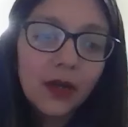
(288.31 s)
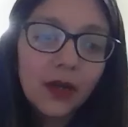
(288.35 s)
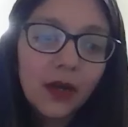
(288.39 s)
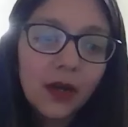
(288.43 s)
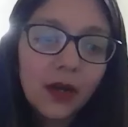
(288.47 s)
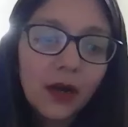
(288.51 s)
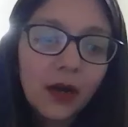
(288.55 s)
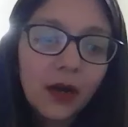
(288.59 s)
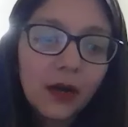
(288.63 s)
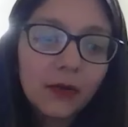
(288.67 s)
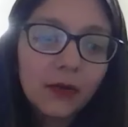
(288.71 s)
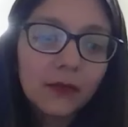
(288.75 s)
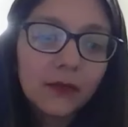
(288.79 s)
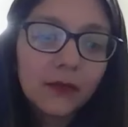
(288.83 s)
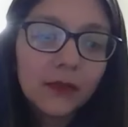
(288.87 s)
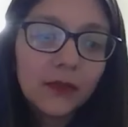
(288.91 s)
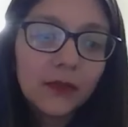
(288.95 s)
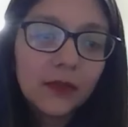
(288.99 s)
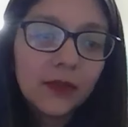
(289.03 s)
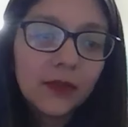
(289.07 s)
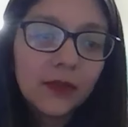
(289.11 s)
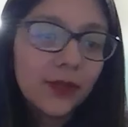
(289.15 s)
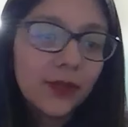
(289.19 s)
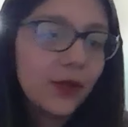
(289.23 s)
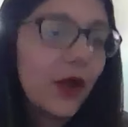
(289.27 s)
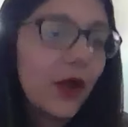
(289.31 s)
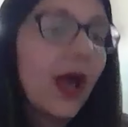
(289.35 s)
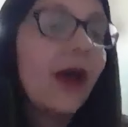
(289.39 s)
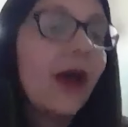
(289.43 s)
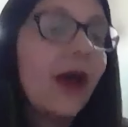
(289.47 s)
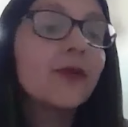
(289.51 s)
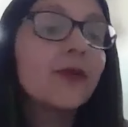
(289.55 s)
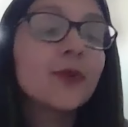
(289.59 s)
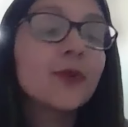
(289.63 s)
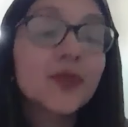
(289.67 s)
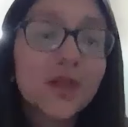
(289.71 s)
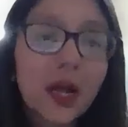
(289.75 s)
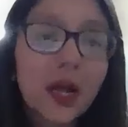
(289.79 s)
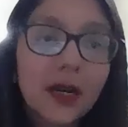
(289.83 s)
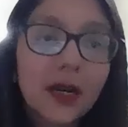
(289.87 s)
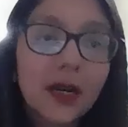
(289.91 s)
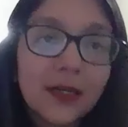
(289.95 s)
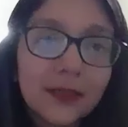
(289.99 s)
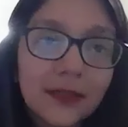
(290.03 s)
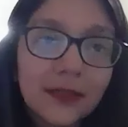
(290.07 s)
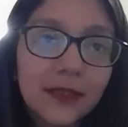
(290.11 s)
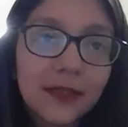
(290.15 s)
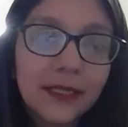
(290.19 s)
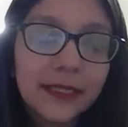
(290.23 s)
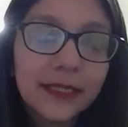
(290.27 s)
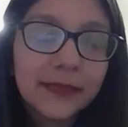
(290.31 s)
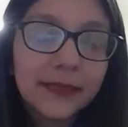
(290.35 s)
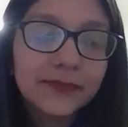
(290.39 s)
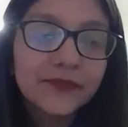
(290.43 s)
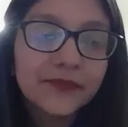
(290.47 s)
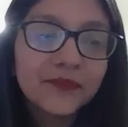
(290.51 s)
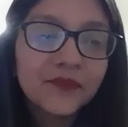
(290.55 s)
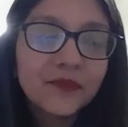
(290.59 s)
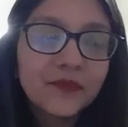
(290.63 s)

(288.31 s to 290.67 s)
have you start early.